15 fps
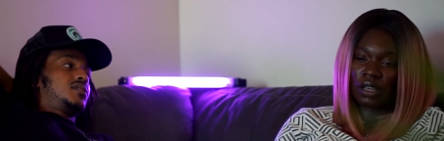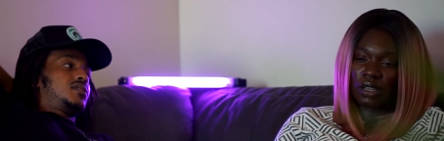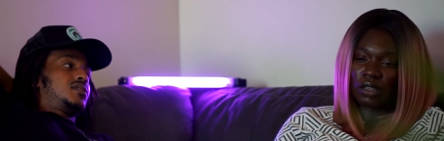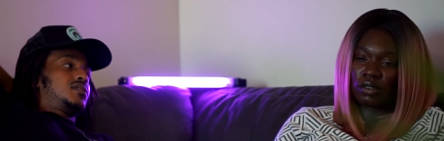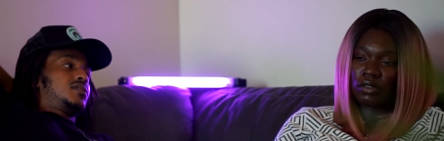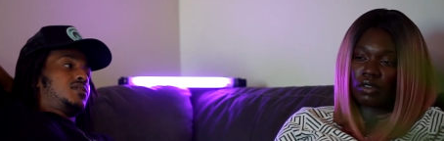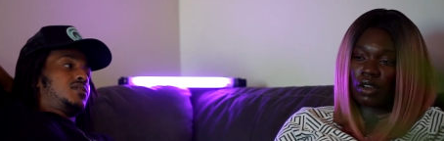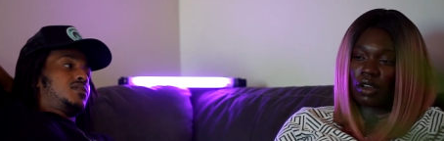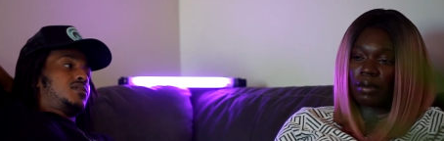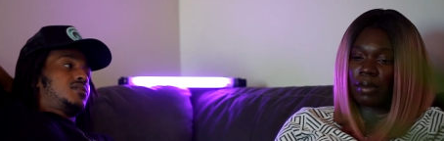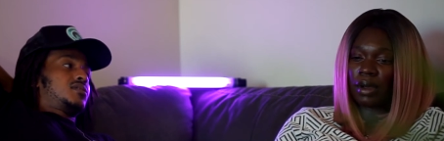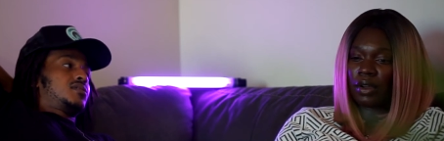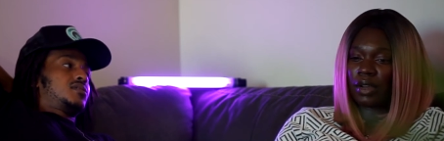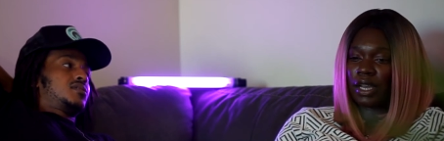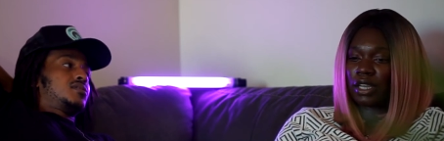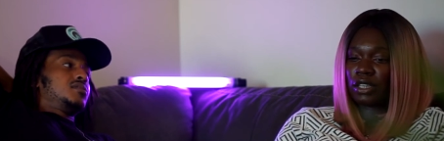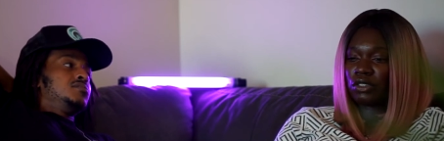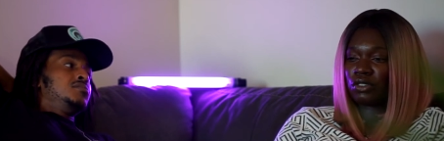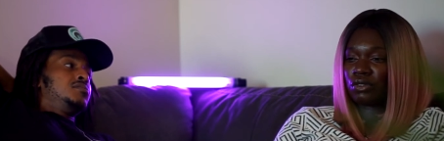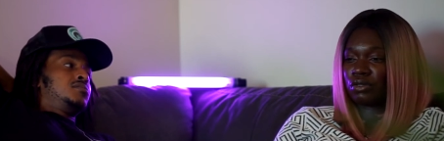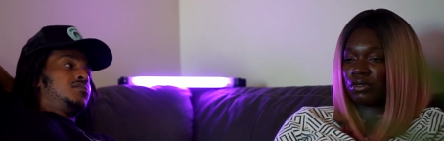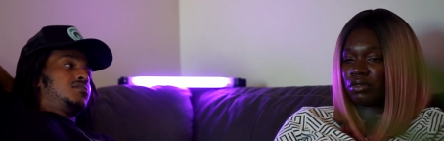Speaker 1: him. You talking about
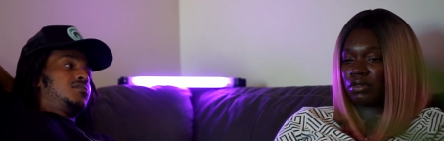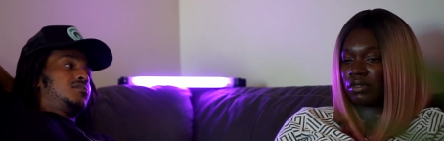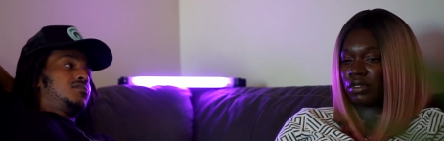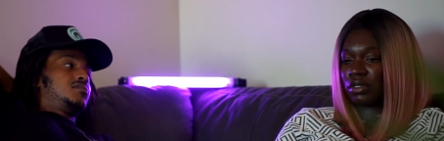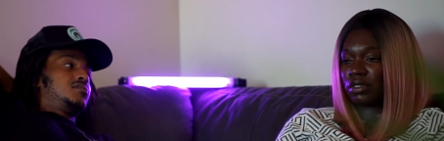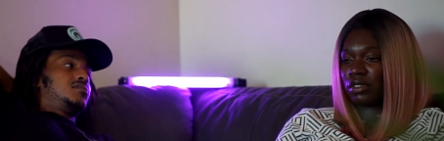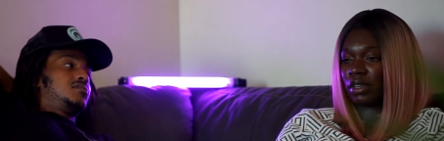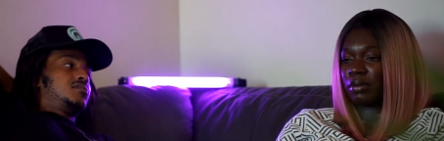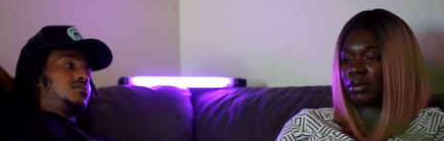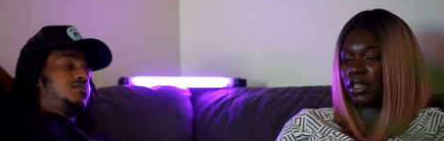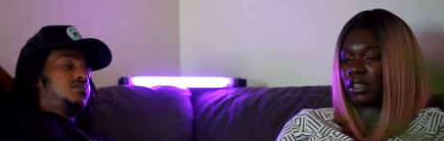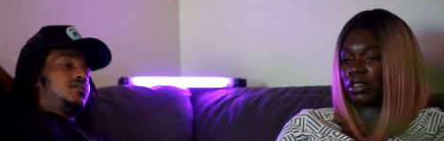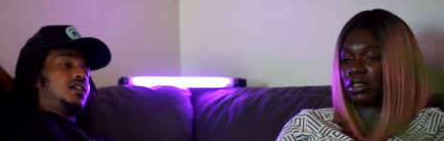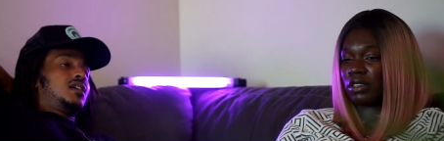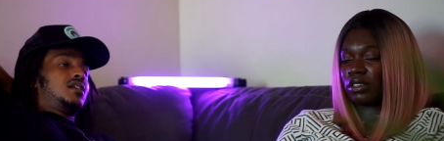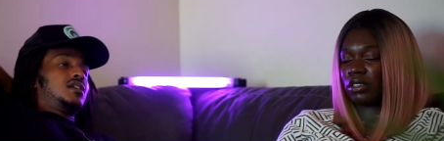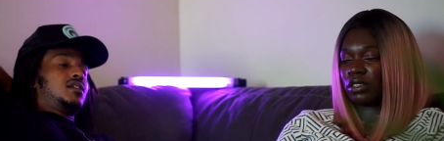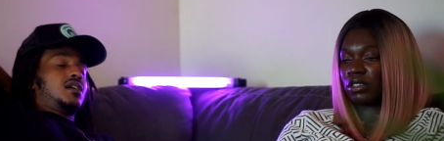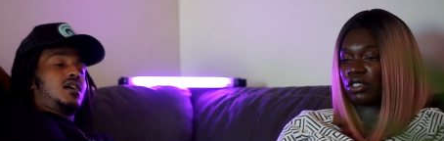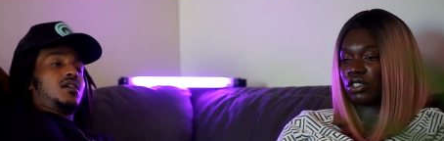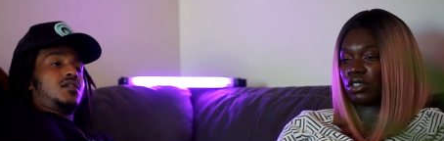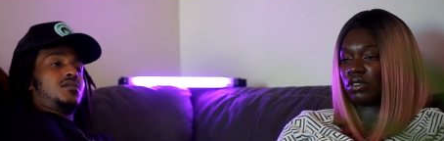Andrew something?
Speaker 2: Yeah,
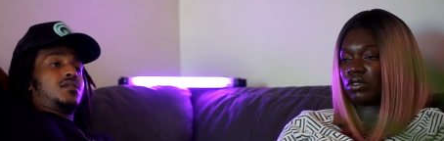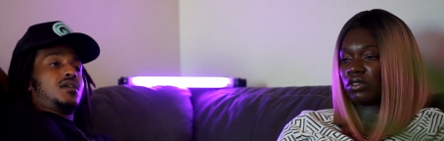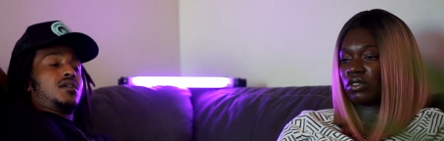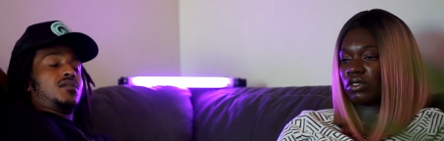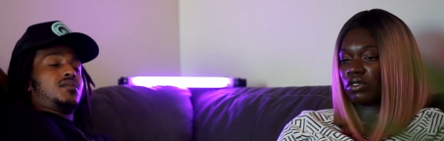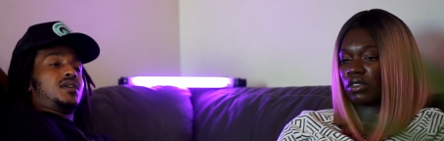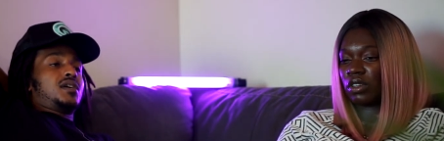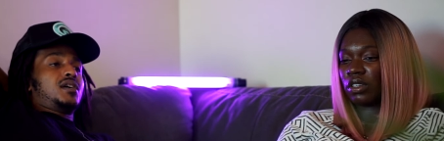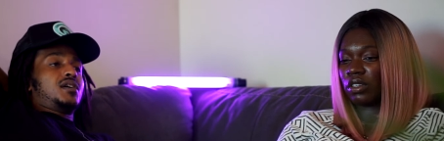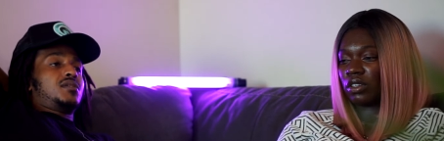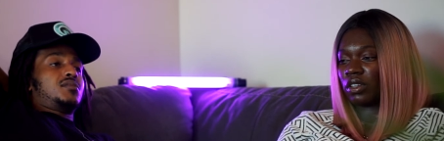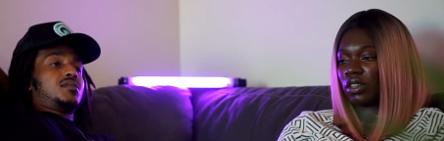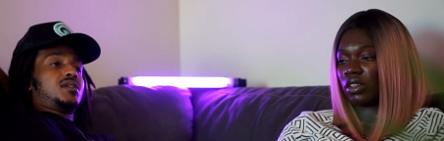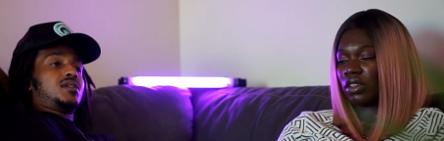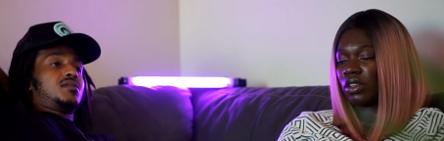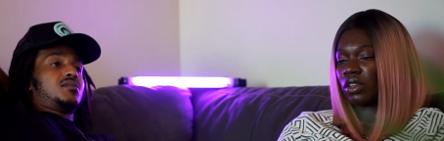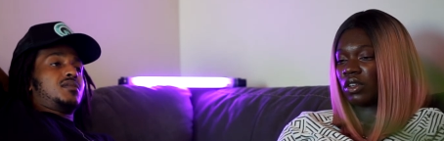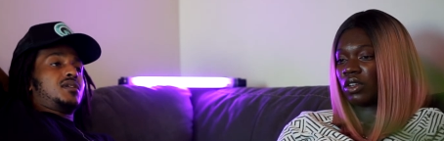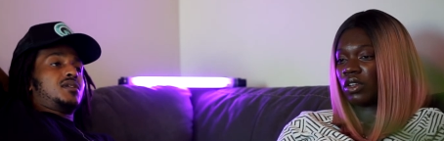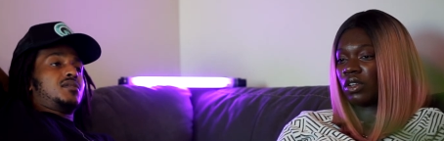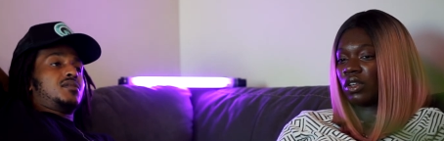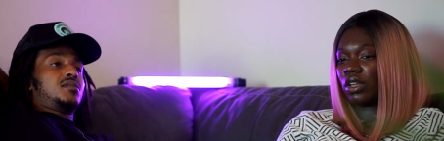I don't want to hear him
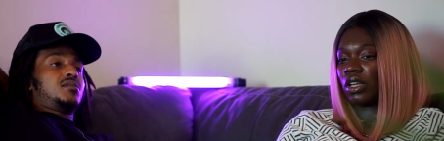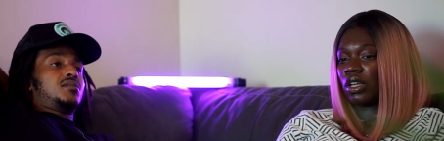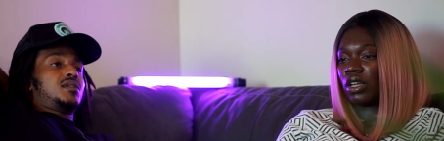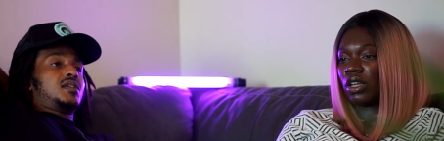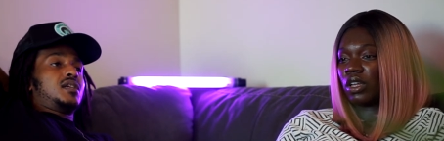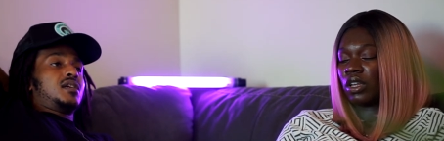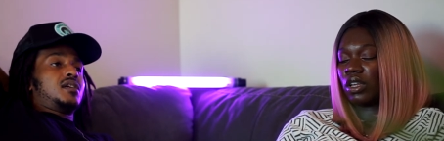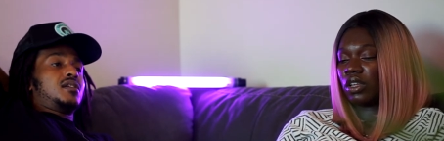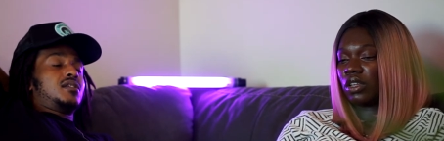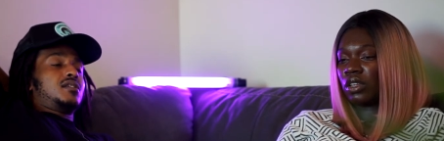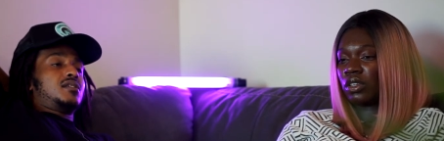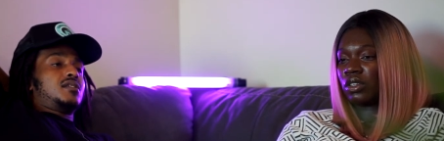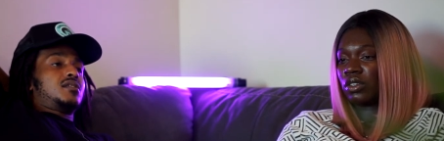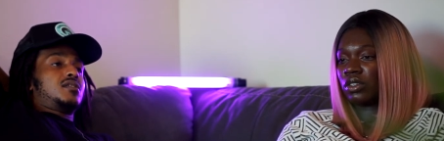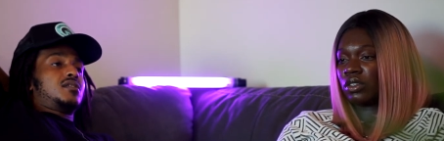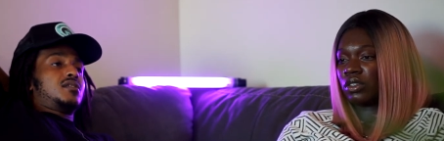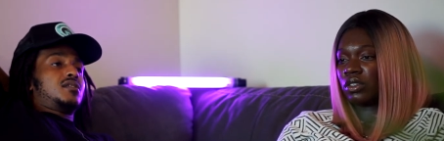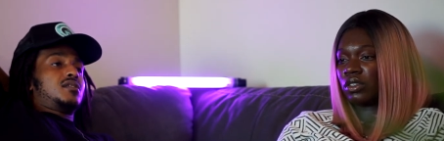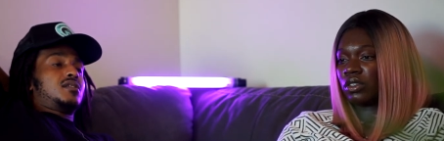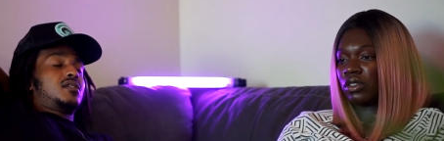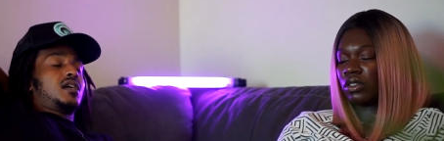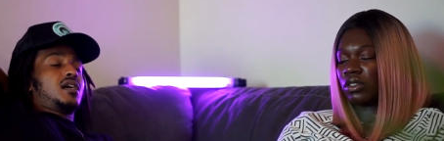when he with
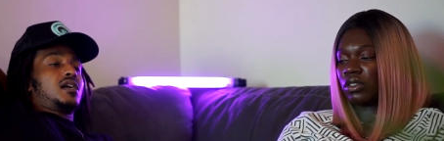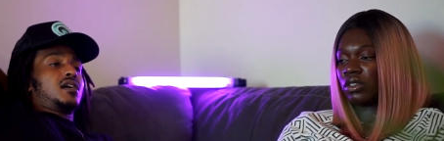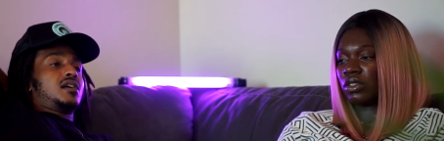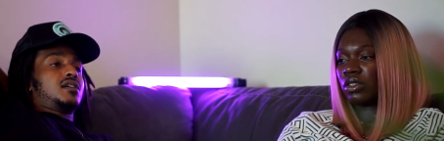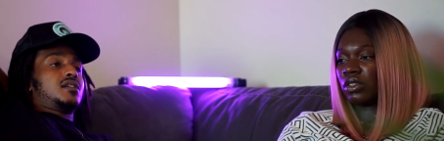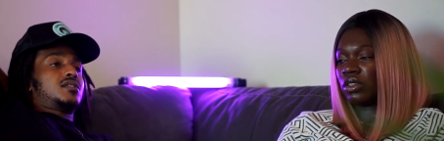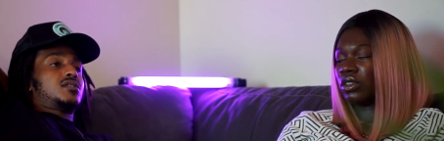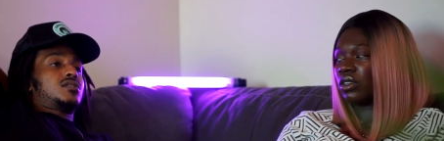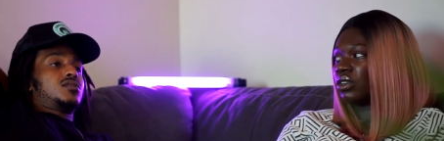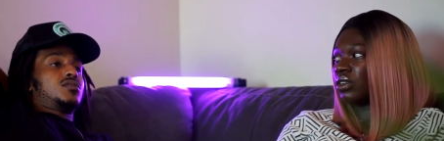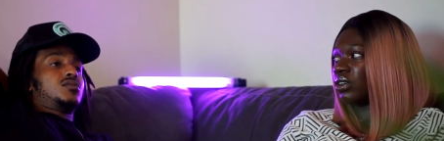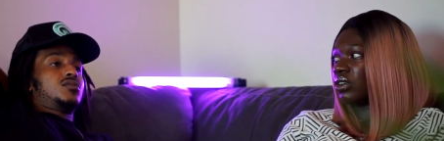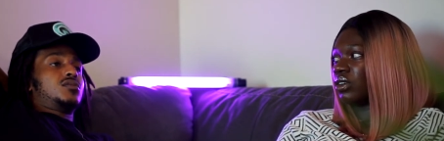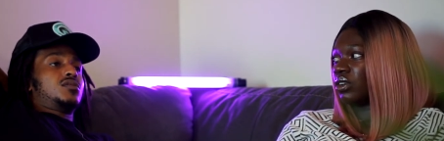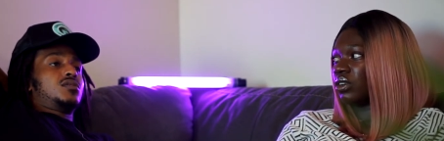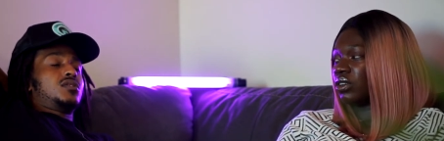that guy. So,